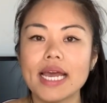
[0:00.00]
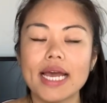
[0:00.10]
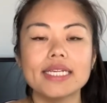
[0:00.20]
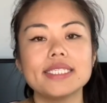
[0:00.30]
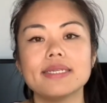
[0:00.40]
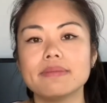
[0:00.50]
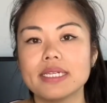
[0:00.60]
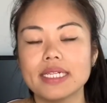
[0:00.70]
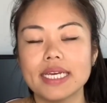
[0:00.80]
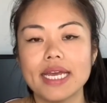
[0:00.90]
And
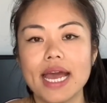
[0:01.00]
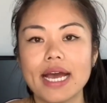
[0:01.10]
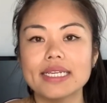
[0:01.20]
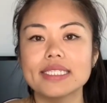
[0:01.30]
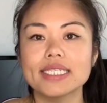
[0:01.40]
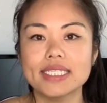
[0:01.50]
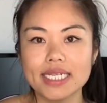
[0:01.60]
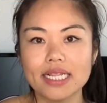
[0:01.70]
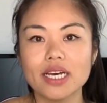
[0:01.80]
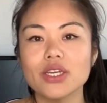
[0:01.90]
similarly, as a seller,